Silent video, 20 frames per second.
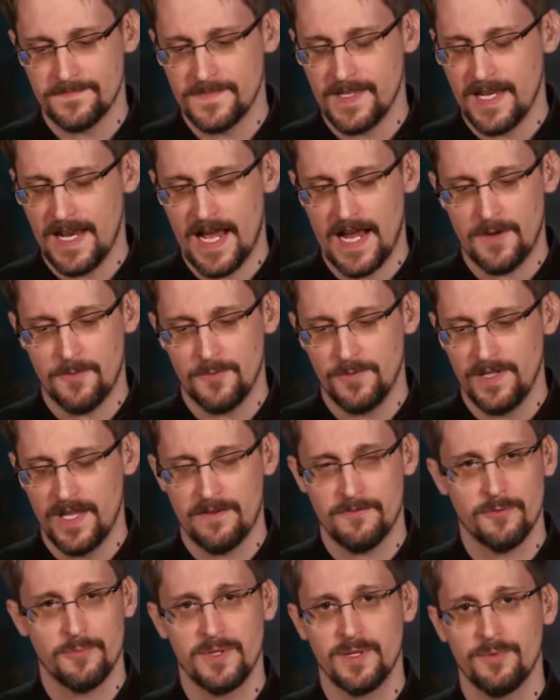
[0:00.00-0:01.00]
And I will
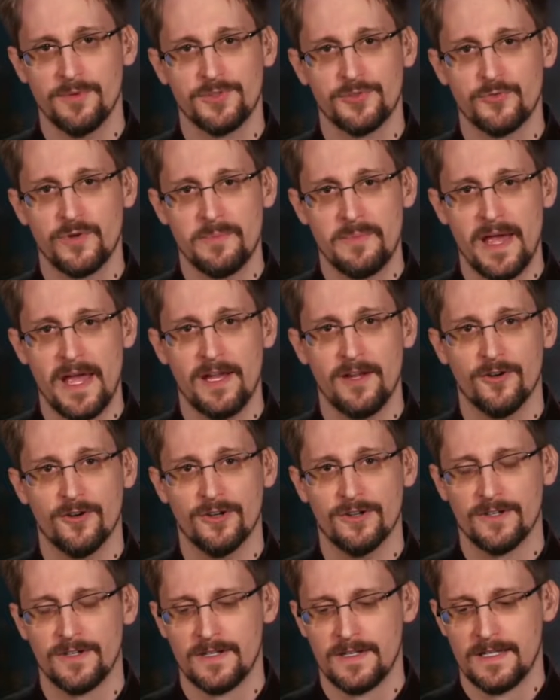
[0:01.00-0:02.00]
never be able to repay
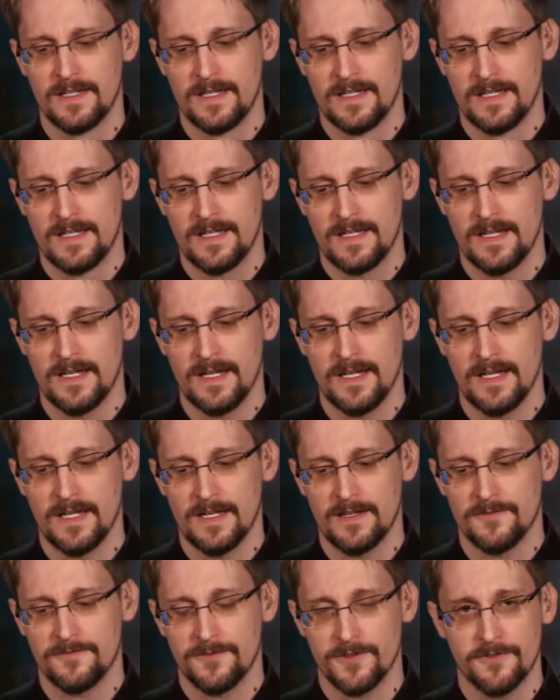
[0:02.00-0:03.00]
her
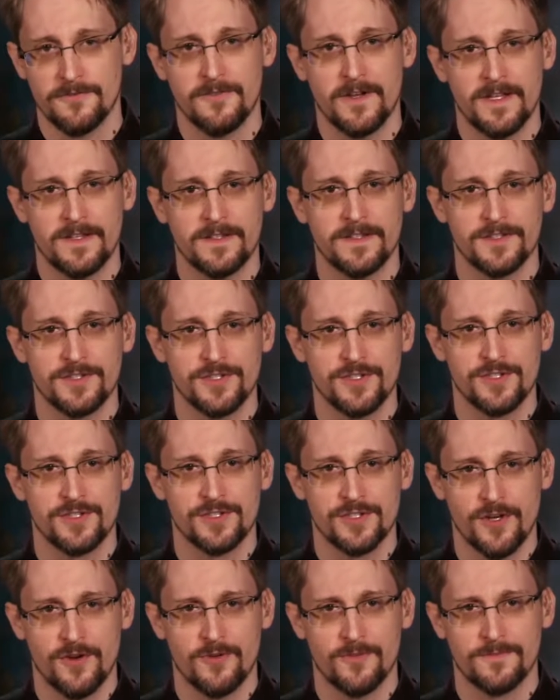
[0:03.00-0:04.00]
for the faith that she's
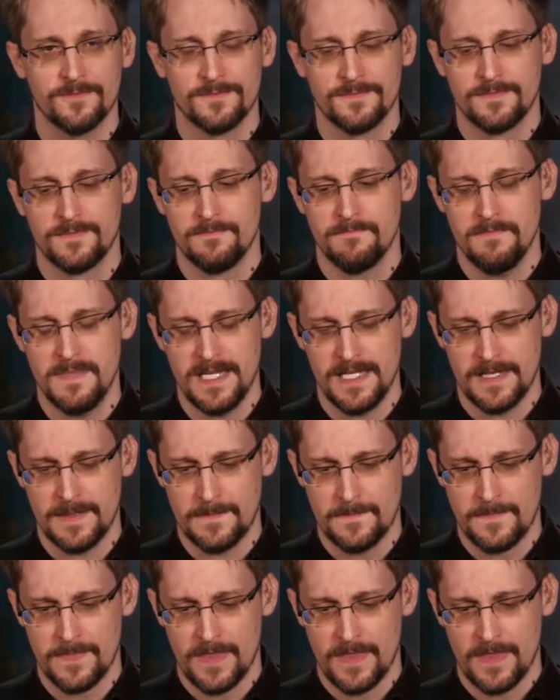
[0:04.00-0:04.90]
shown me.